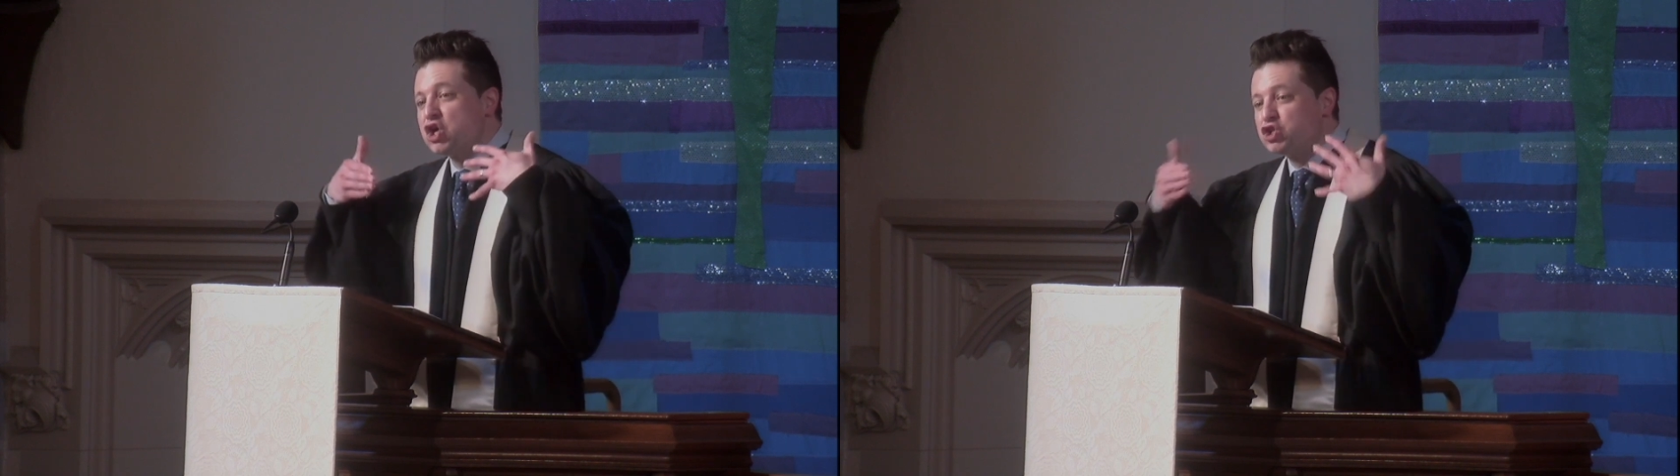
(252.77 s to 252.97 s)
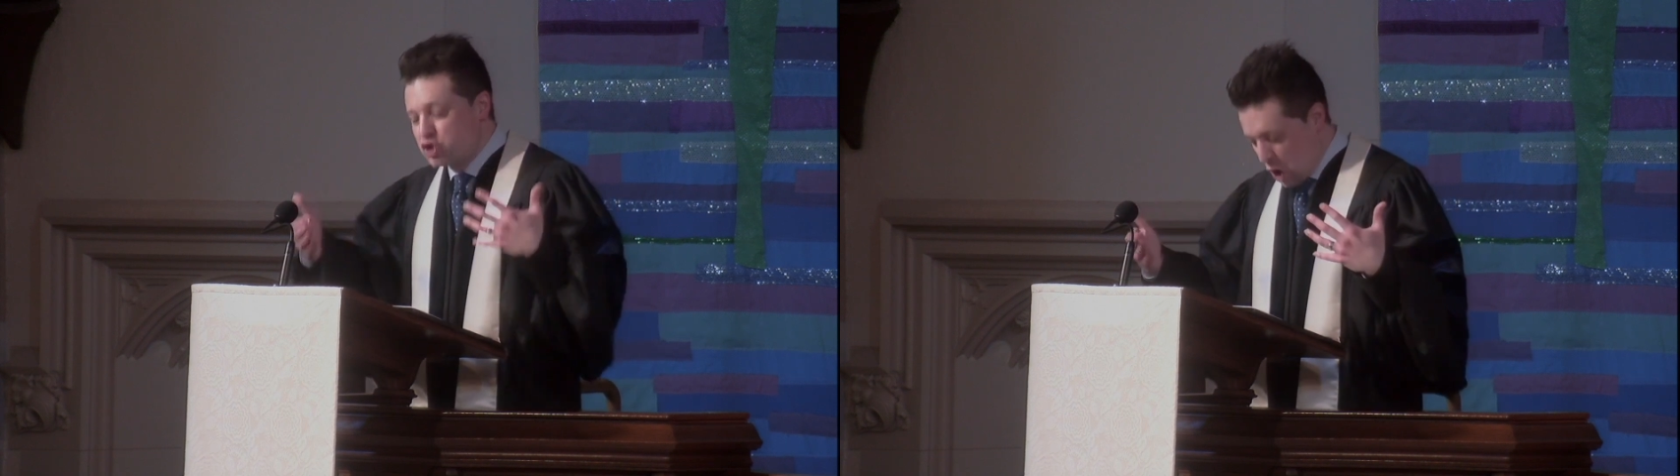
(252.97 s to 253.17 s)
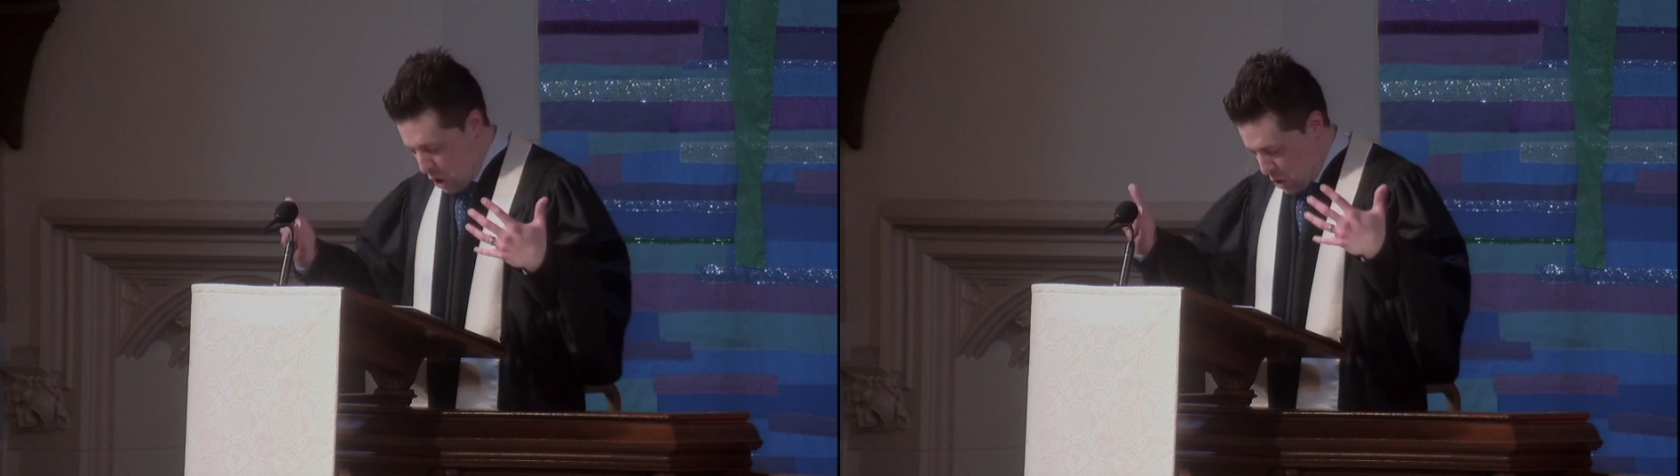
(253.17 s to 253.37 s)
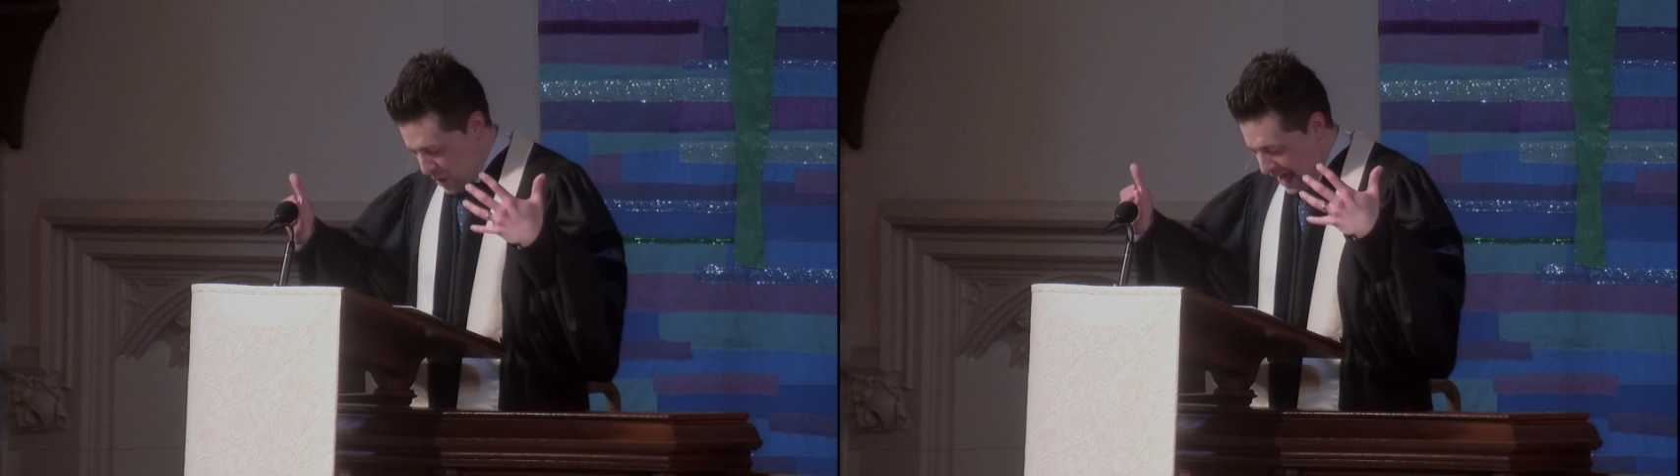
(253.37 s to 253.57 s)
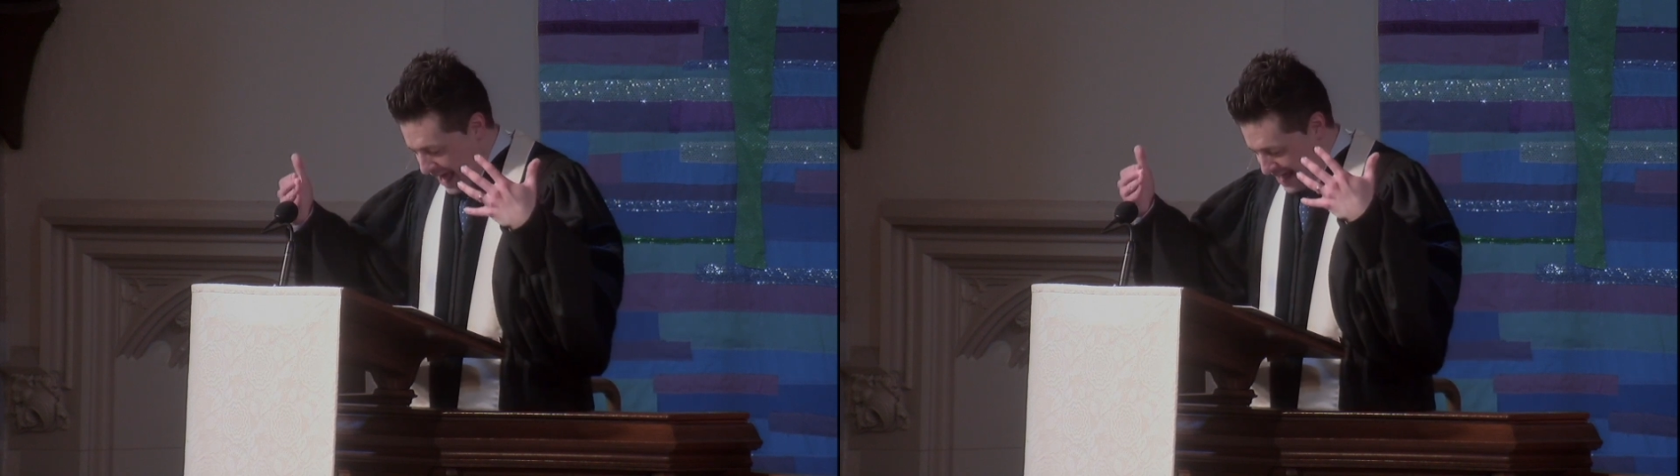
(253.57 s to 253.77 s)
show
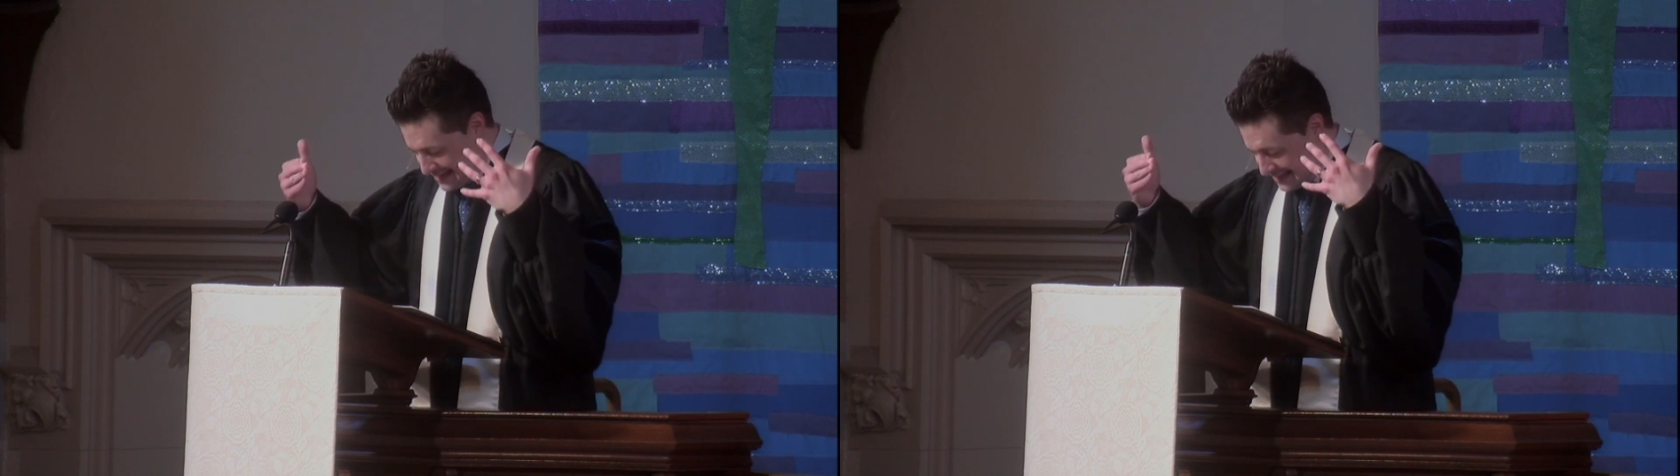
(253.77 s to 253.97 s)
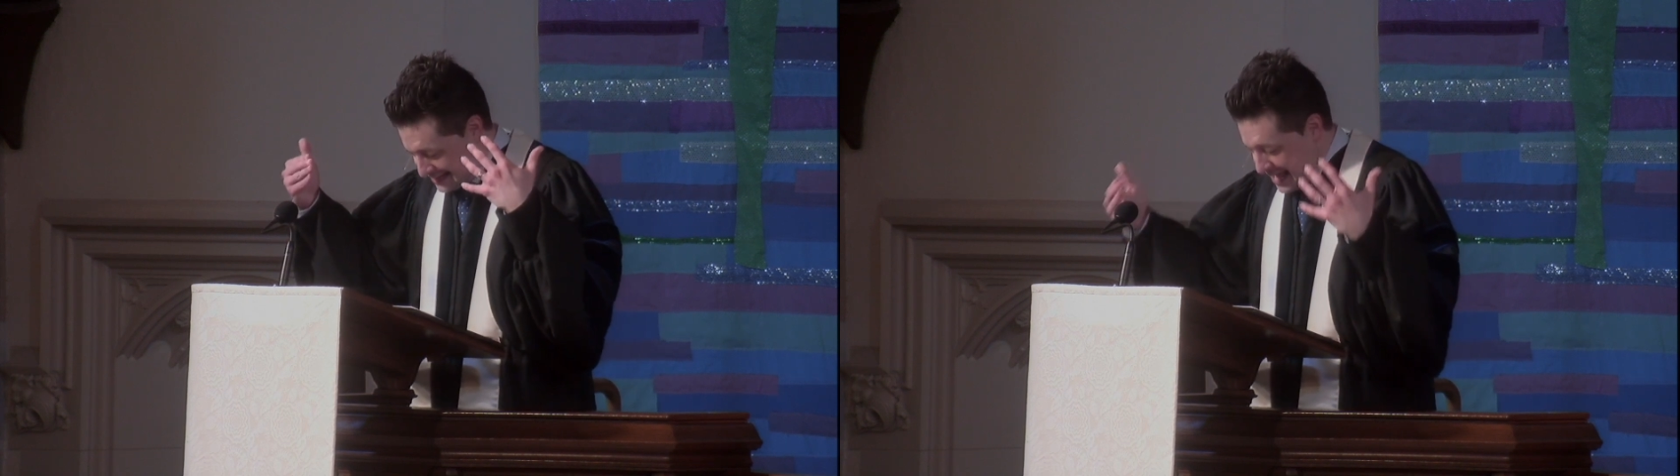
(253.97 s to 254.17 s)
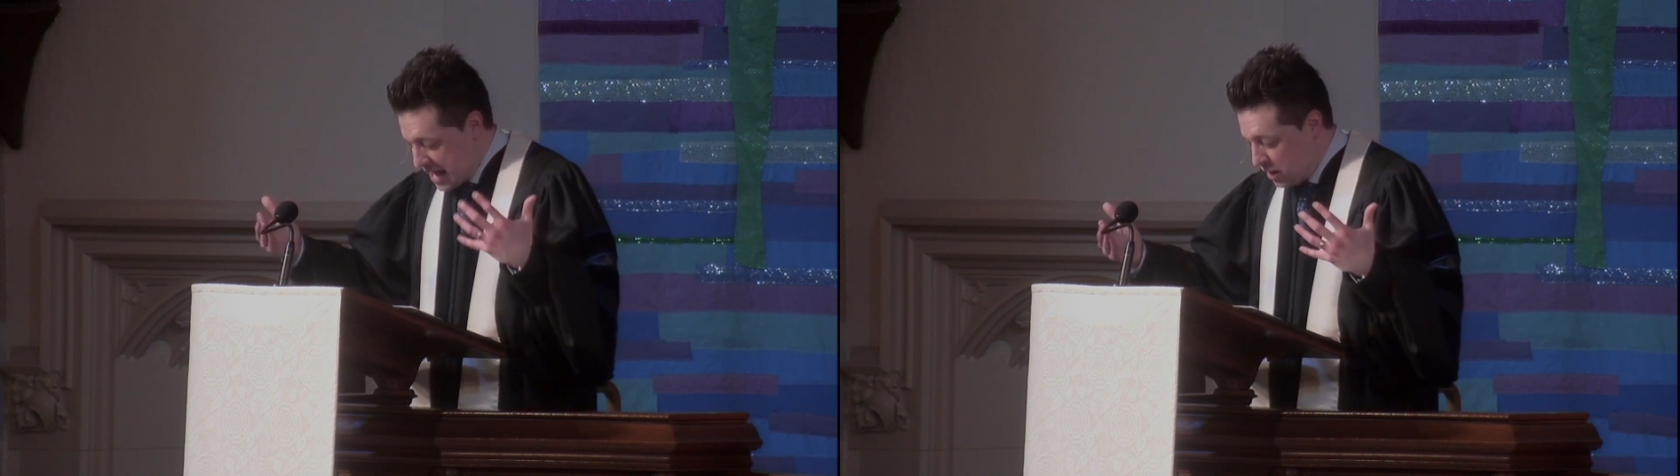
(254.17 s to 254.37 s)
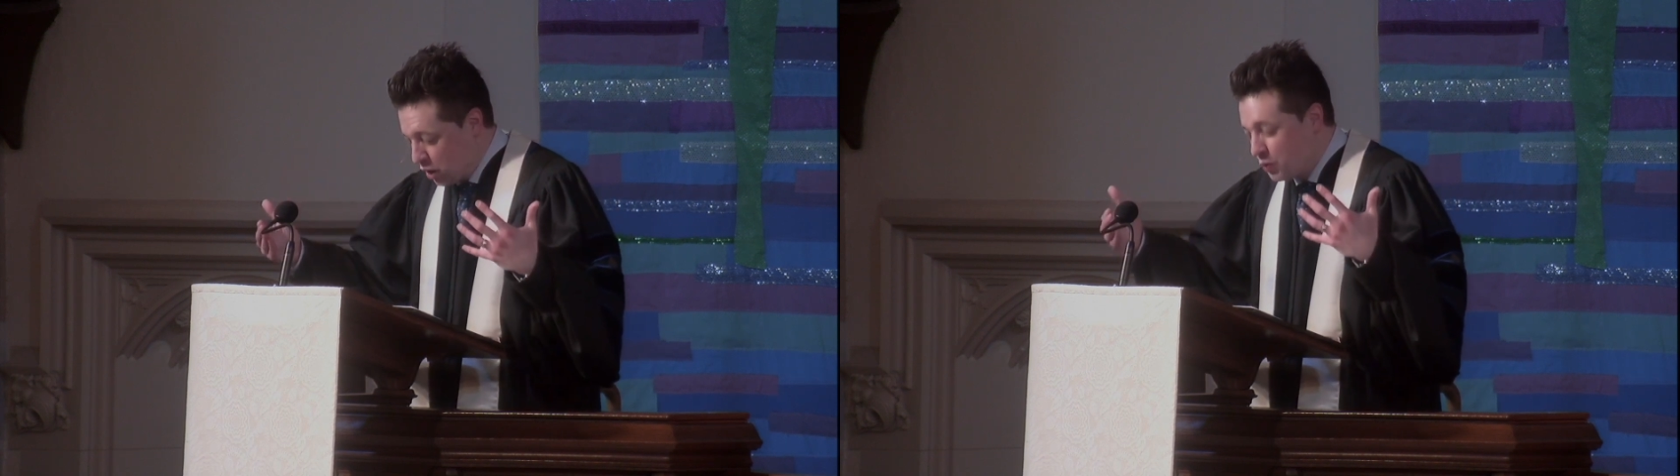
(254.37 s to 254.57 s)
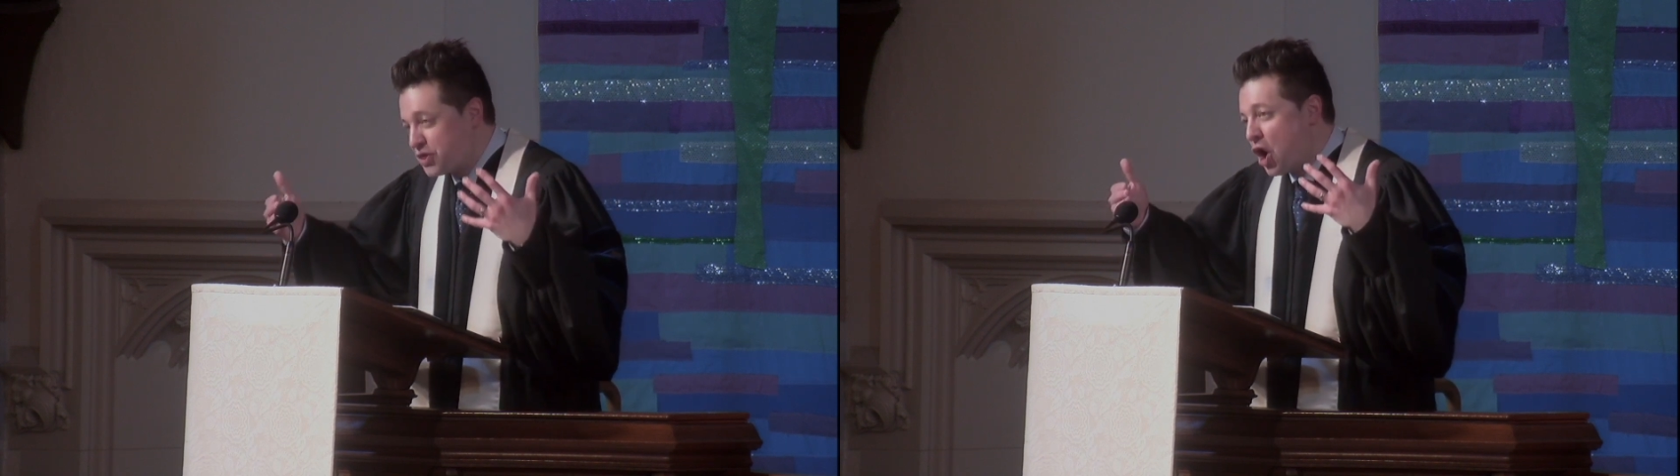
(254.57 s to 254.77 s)
and
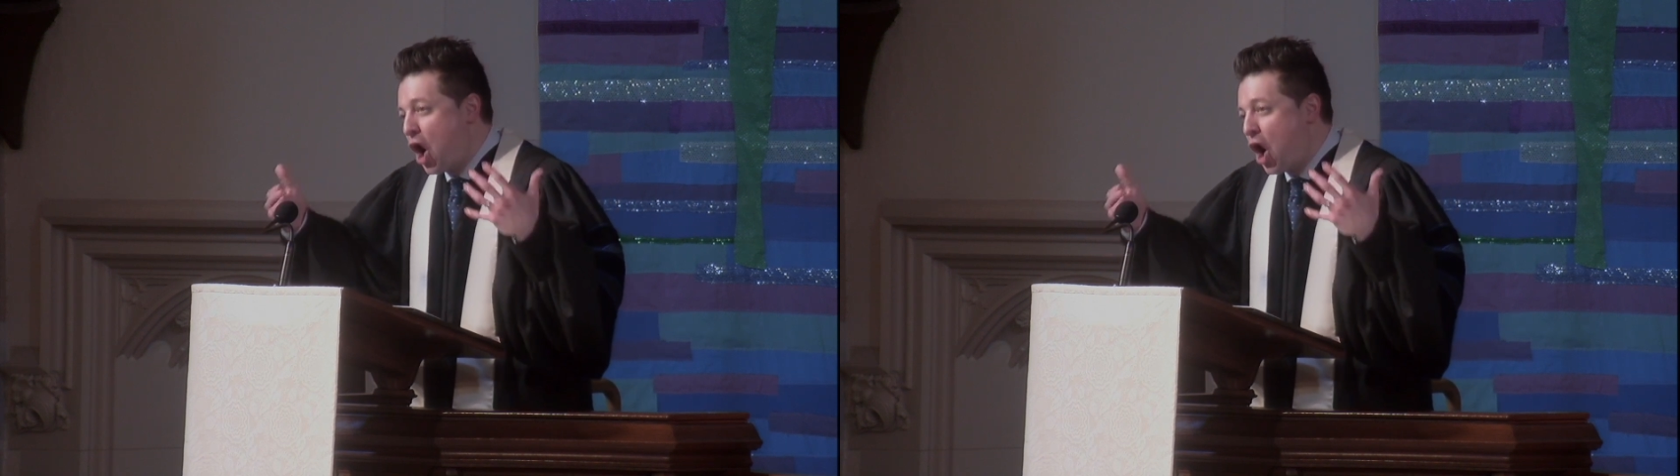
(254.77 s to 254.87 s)
tell with